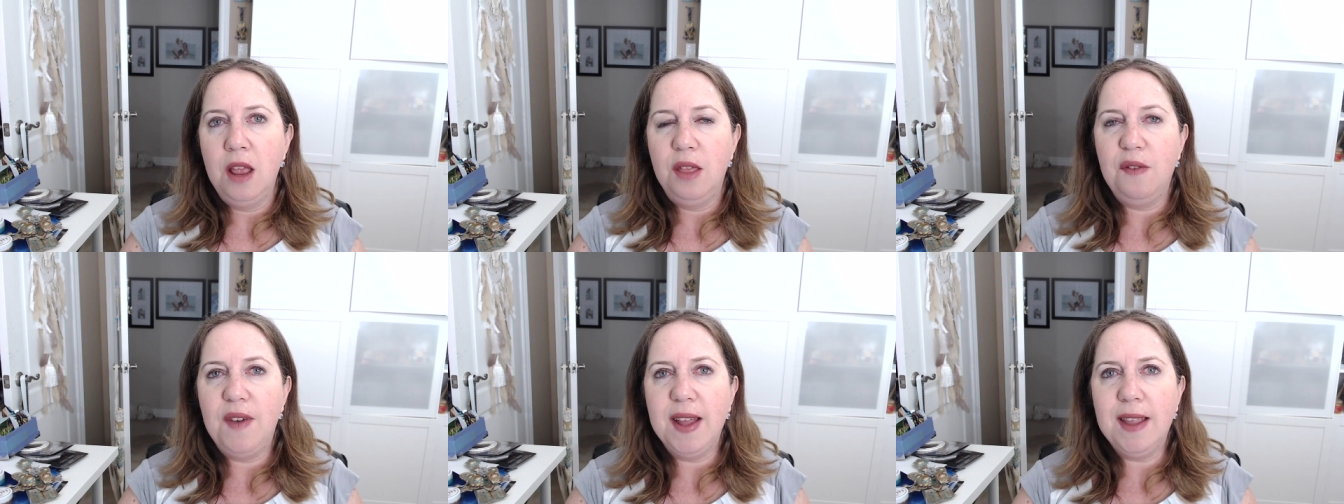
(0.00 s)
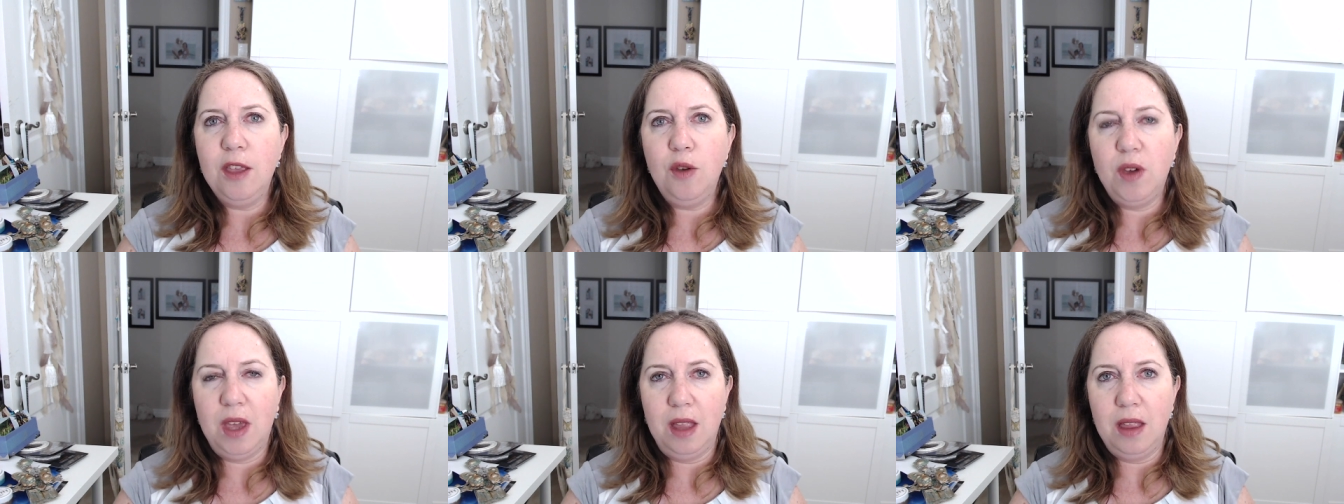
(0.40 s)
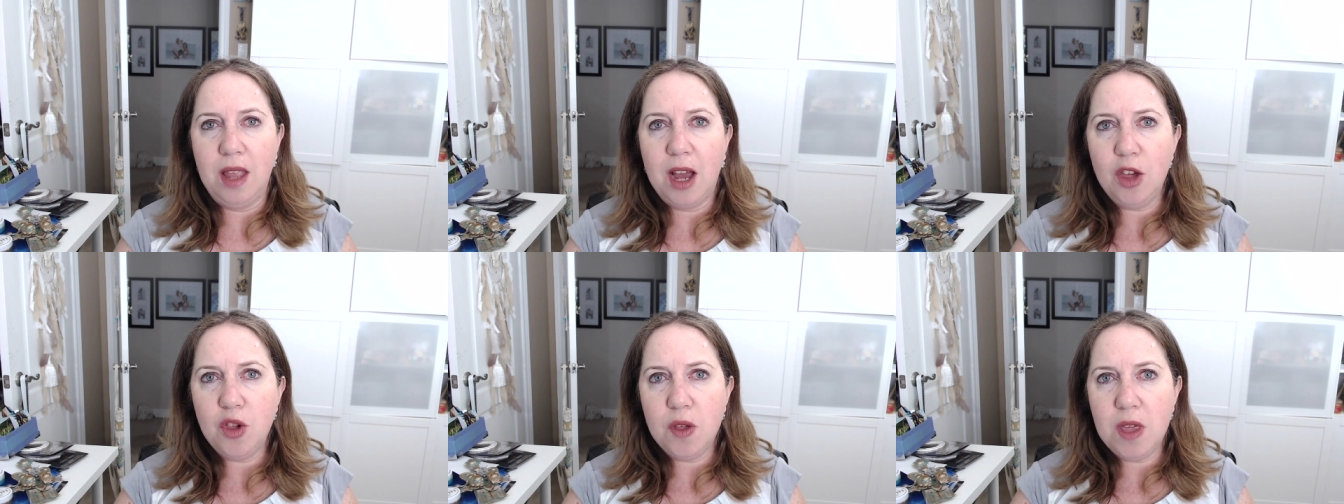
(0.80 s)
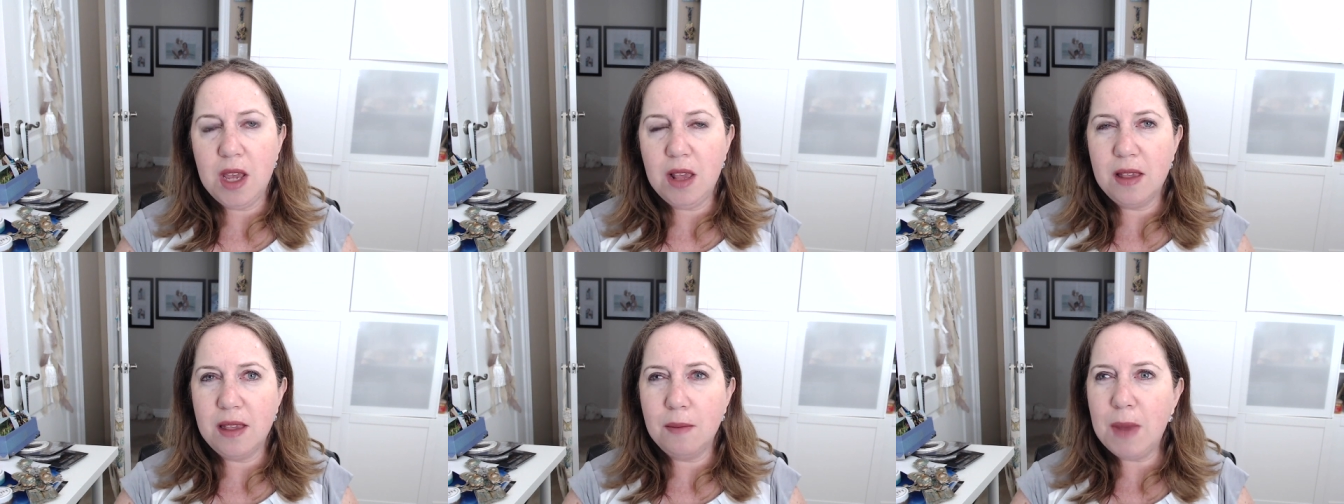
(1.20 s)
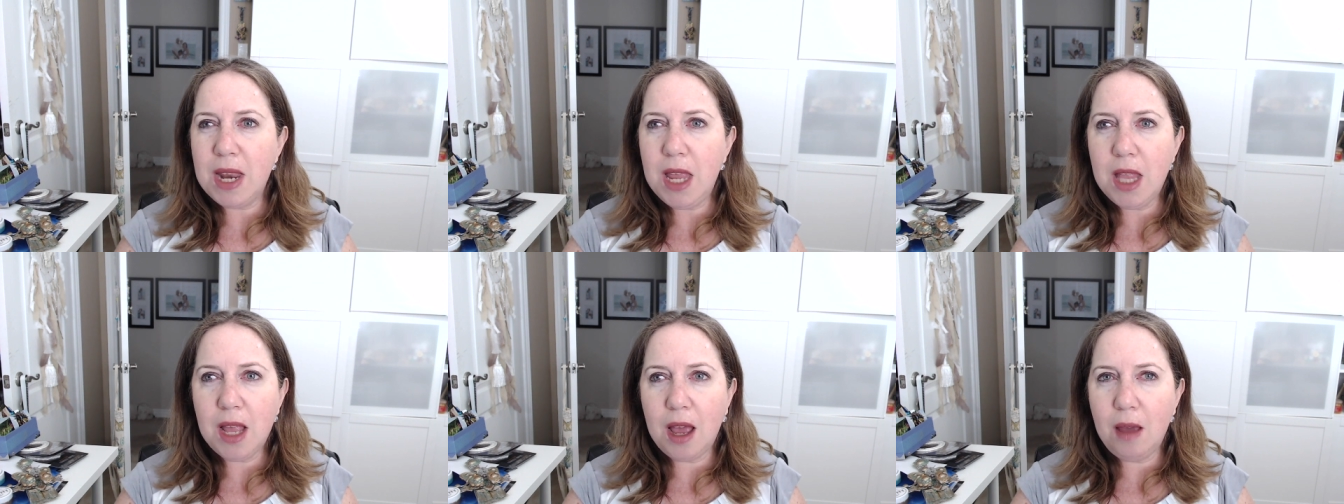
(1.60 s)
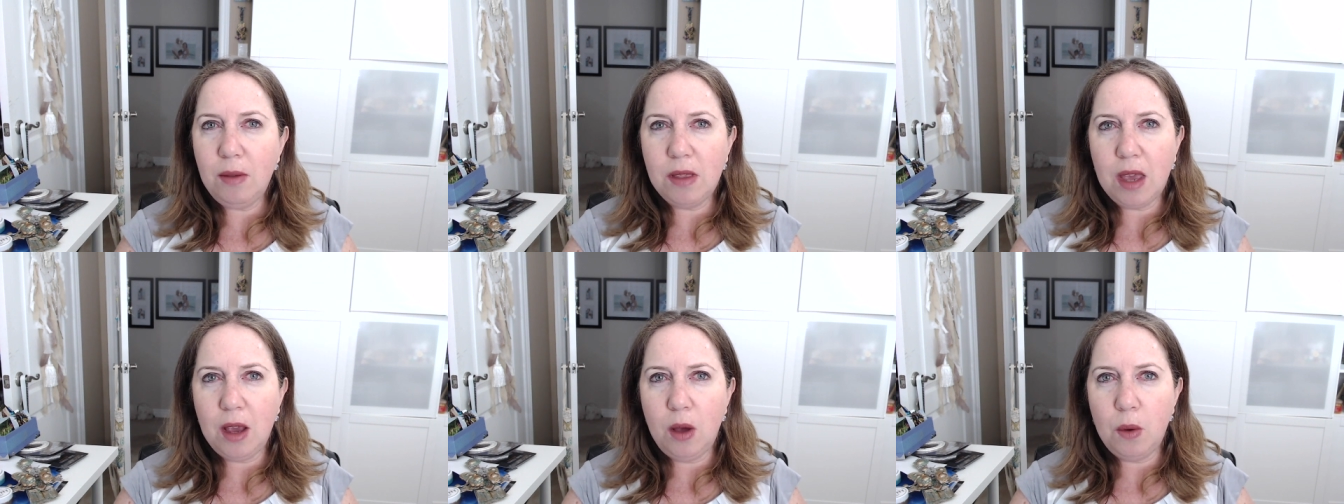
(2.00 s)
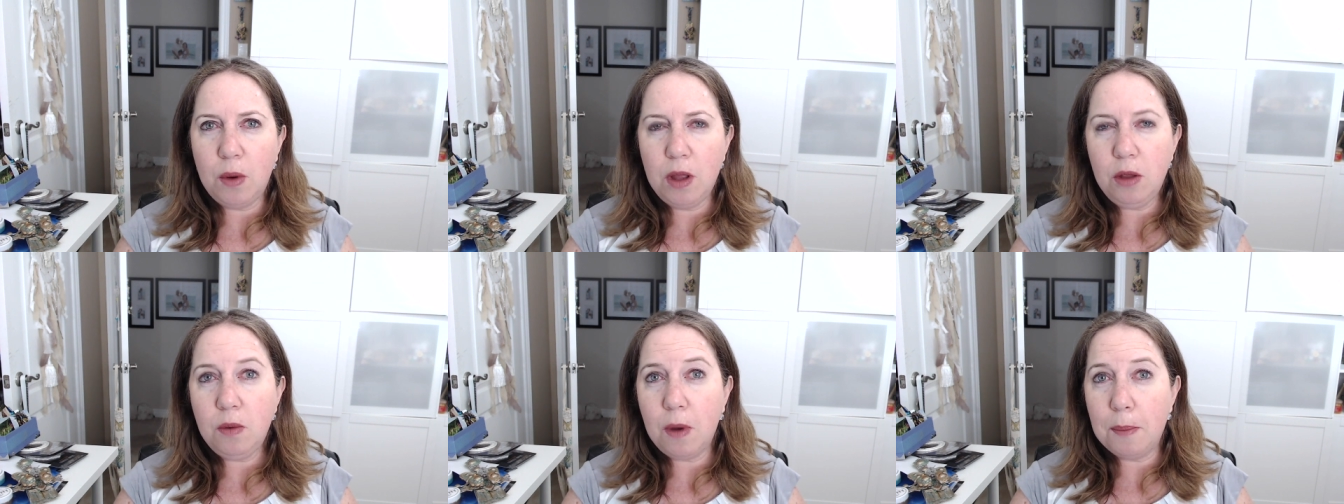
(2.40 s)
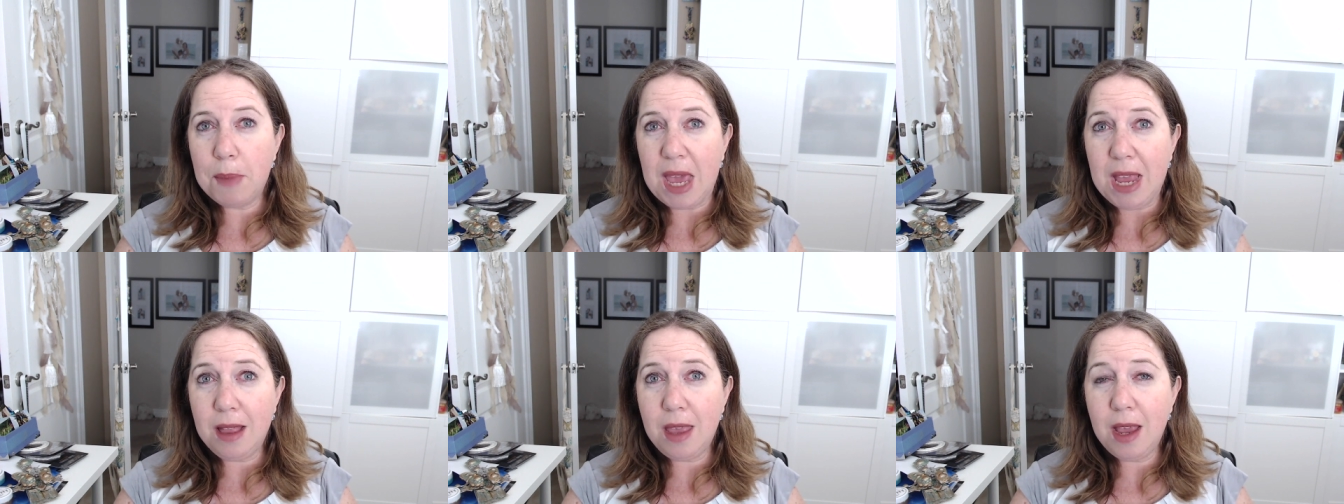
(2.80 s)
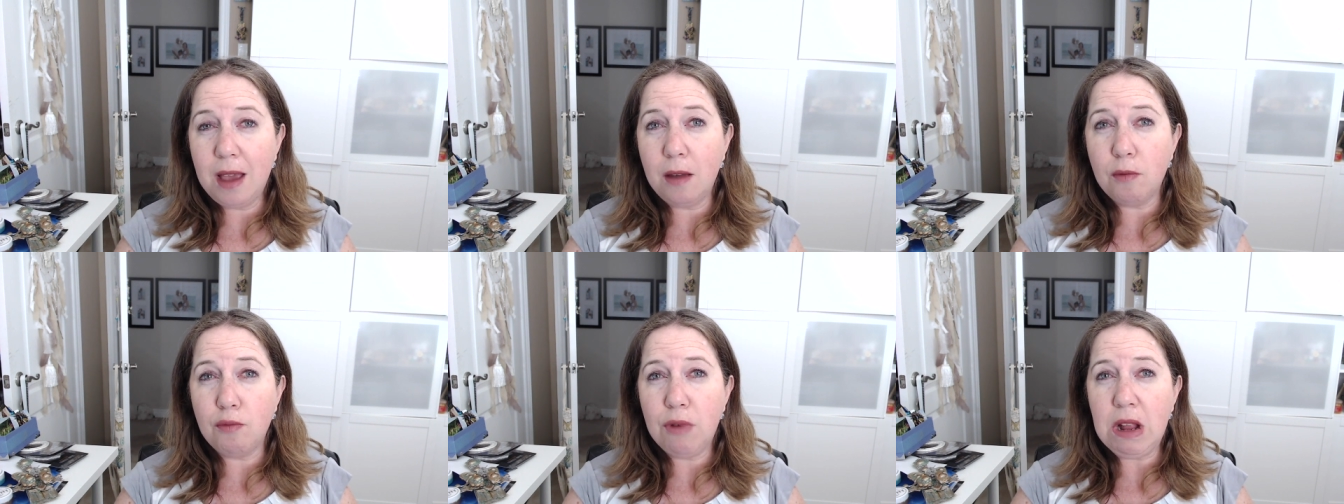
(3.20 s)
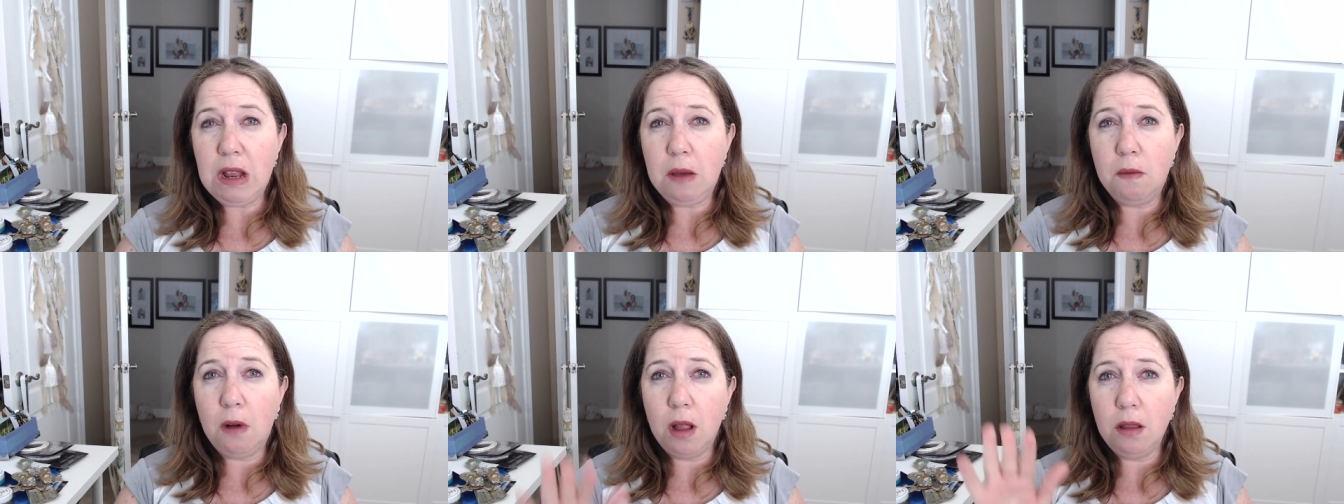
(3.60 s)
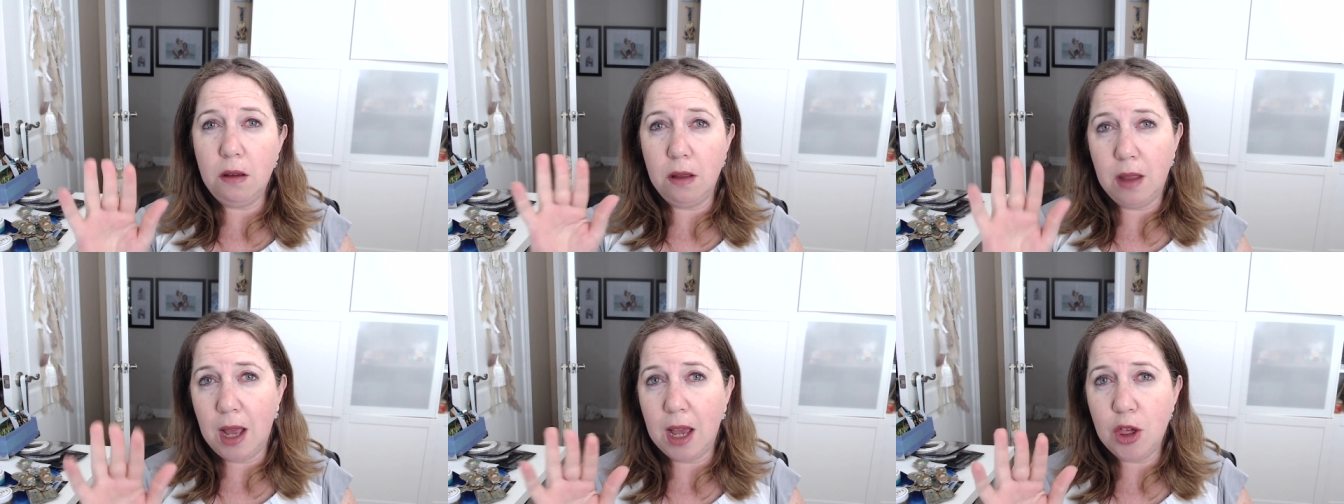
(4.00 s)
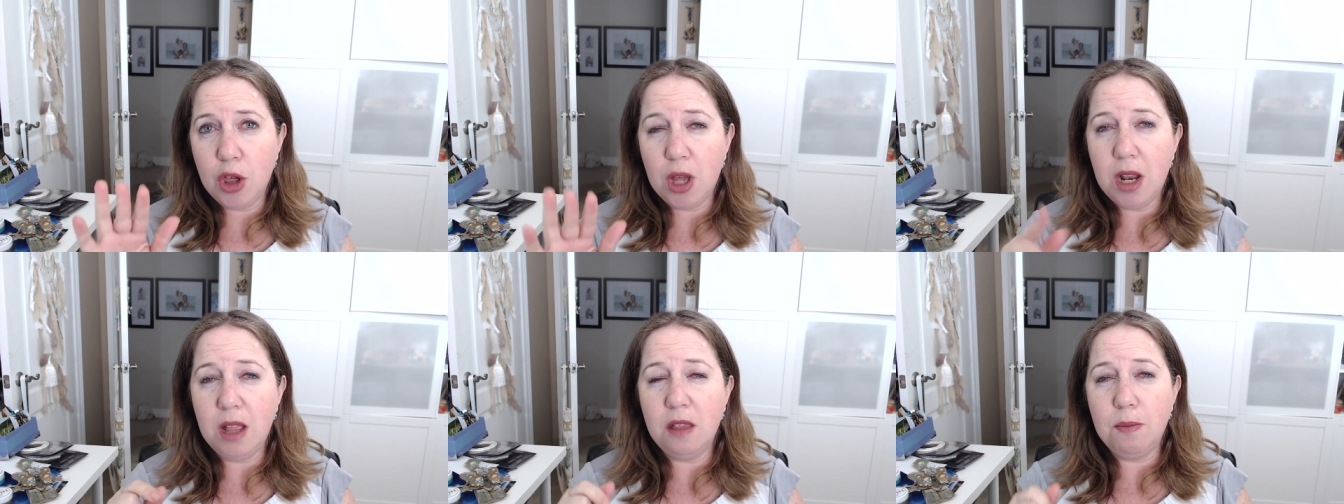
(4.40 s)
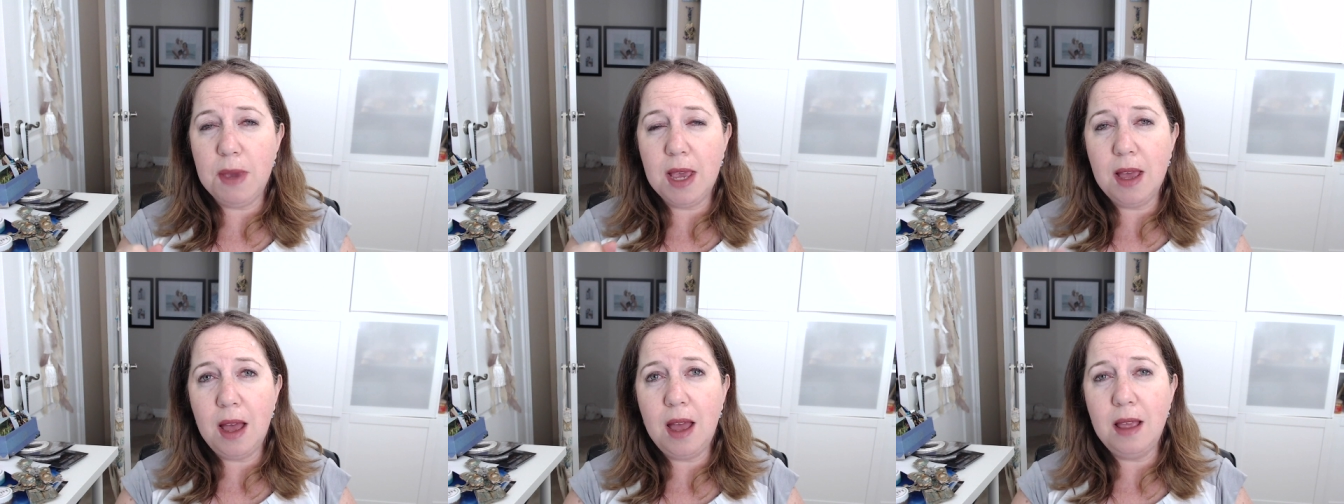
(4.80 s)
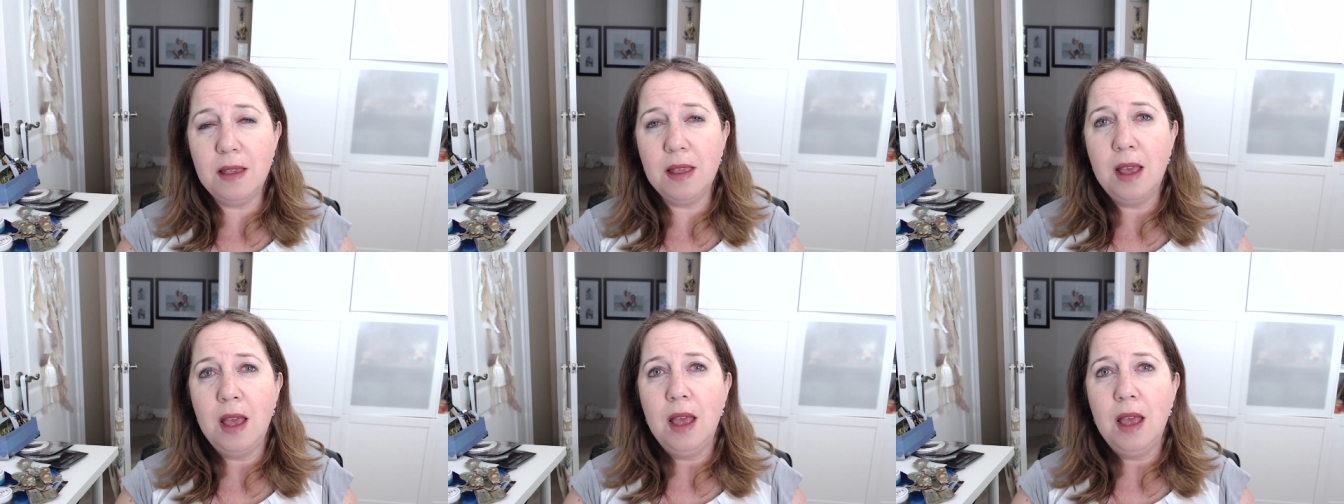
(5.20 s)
The fact that you can touch things. Many times I go into a painting, I really want to touch it. It's because